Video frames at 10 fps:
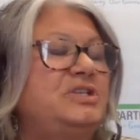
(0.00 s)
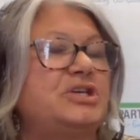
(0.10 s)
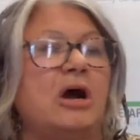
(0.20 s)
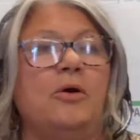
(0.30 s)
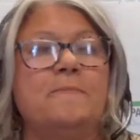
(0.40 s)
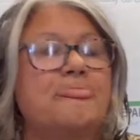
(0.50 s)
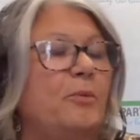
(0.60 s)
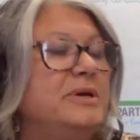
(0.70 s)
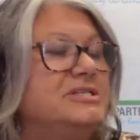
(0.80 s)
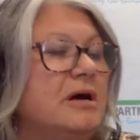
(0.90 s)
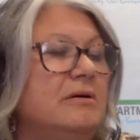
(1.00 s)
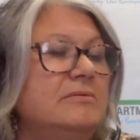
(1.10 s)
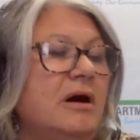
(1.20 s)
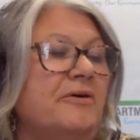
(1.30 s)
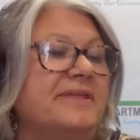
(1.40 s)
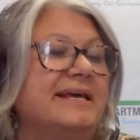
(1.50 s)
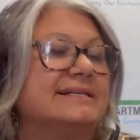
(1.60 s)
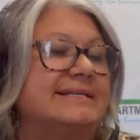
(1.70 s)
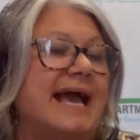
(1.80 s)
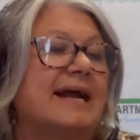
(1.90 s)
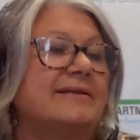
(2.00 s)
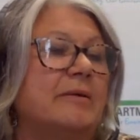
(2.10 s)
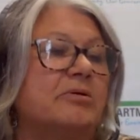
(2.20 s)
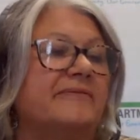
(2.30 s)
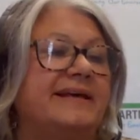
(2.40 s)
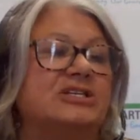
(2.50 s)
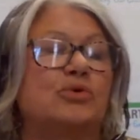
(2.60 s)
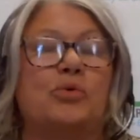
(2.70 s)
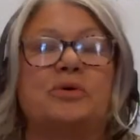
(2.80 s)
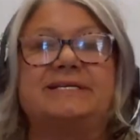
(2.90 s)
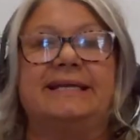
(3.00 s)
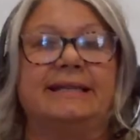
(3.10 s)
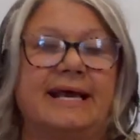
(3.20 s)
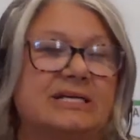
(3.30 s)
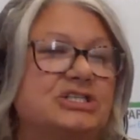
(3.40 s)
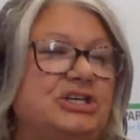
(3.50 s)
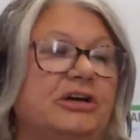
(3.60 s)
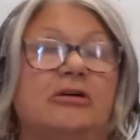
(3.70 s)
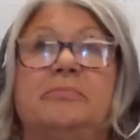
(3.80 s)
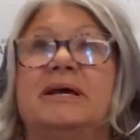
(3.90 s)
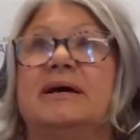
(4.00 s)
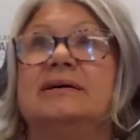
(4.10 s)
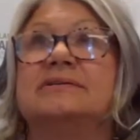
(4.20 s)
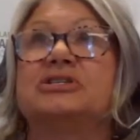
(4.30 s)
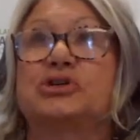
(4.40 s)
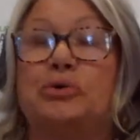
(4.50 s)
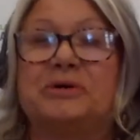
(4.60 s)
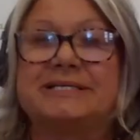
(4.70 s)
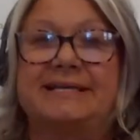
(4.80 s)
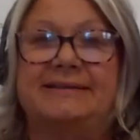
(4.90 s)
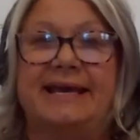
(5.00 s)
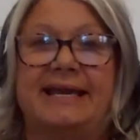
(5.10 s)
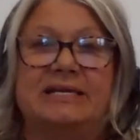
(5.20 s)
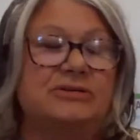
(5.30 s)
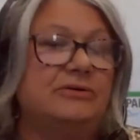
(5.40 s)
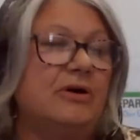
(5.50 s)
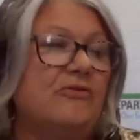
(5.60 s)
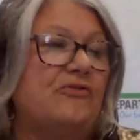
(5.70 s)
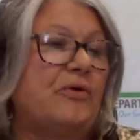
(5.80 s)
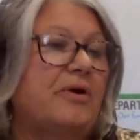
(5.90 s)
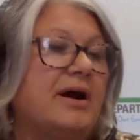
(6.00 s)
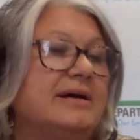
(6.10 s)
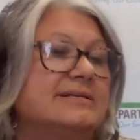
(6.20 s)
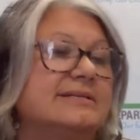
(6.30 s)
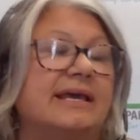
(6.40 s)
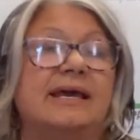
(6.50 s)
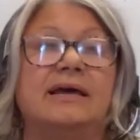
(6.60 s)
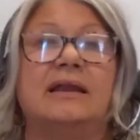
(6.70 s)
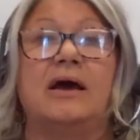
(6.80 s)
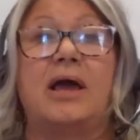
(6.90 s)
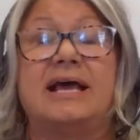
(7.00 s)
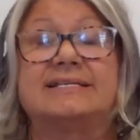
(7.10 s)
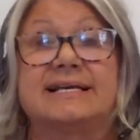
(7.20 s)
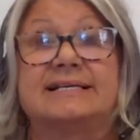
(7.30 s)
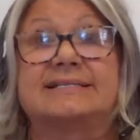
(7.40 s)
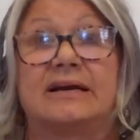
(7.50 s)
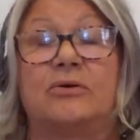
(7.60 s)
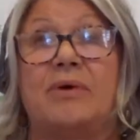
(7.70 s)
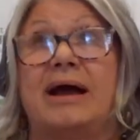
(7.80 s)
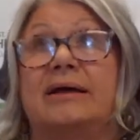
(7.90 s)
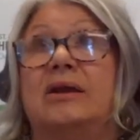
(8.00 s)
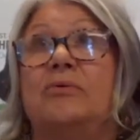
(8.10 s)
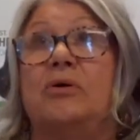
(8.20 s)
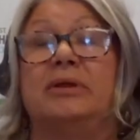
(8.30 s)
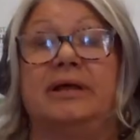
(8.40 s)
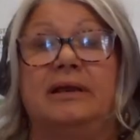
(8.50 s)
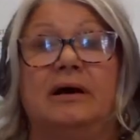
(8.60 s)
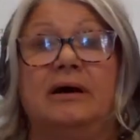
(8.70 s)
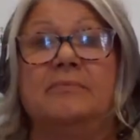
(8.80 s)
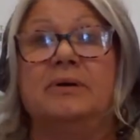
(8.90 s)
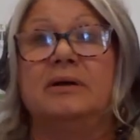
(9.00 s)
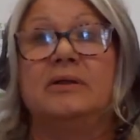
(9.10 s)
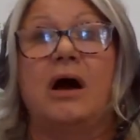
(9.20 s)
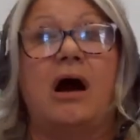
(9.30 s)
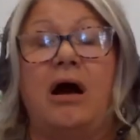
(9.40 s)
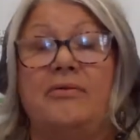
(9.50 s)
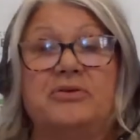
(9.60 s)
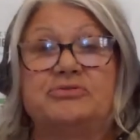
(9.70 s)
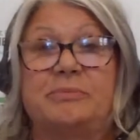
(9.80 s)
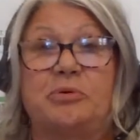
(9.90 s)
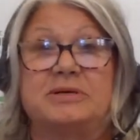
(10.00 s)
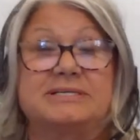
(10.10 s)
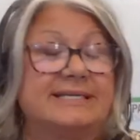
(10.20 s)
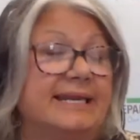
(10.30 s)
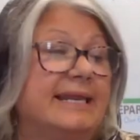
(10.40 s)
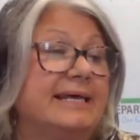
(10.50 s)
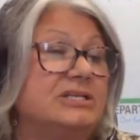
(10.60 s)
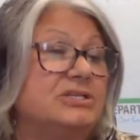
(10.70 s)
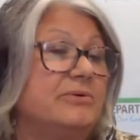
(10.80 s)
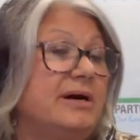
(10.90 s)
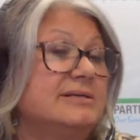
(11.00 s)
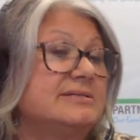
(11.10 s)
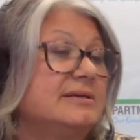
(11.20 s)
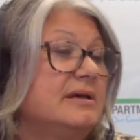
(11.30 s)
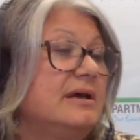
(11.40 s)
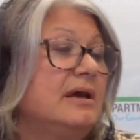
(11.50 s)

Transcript: So We don't know the exact number of kids quarantined last year because schools did that, as you know, for us. And as things started rocking and rolling, all those reports didn't get to us.